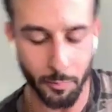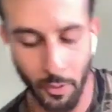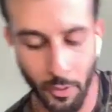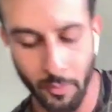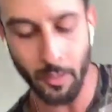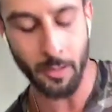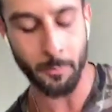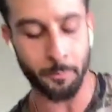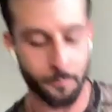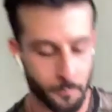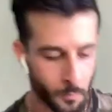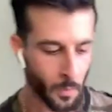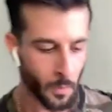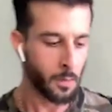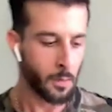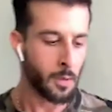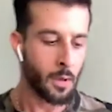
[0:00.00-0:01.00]
But um,
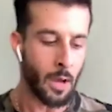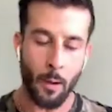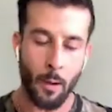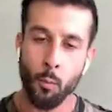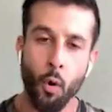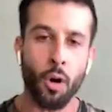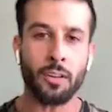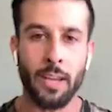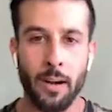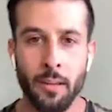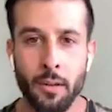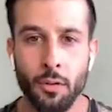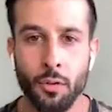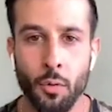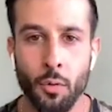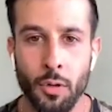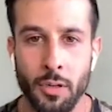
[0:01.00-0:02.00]
I walked out of the
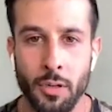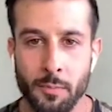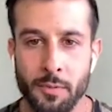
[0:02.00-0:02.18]
doors.